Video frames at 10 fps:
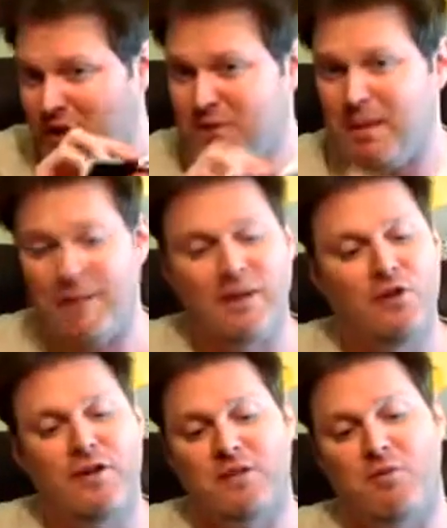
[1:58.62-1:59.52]
You should be able
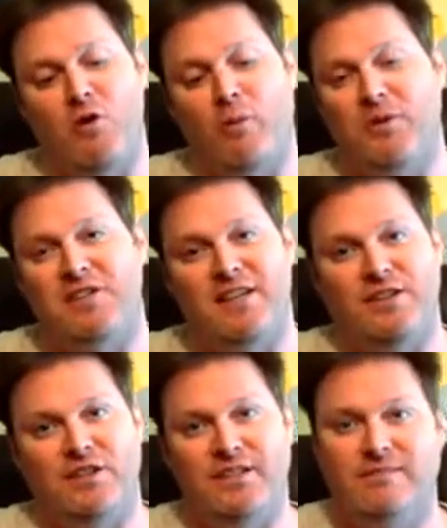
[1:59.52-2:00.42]
to do this with normal
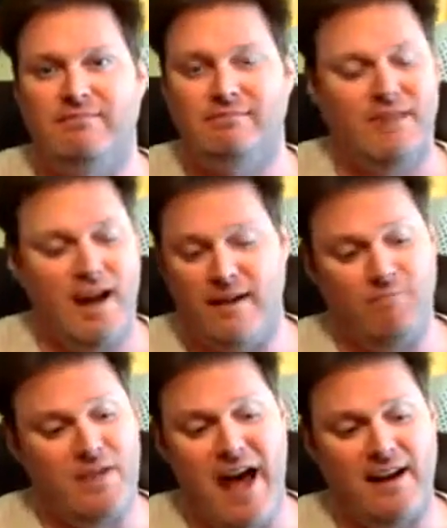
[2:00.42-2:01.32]
scissors
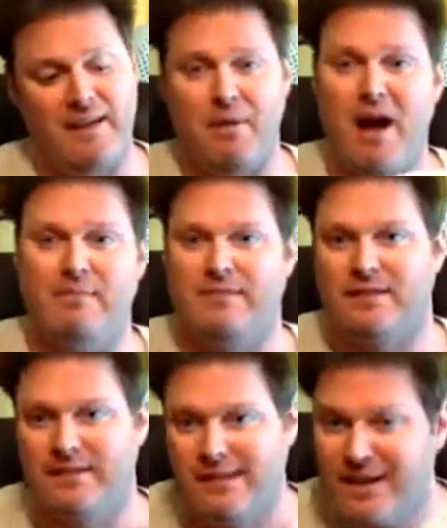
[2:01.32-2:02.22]
and without any
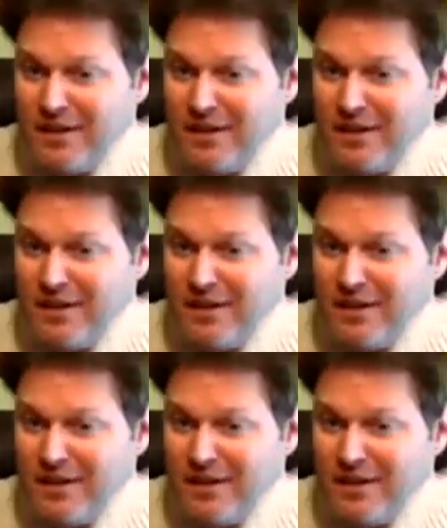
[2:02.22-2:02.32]
problems.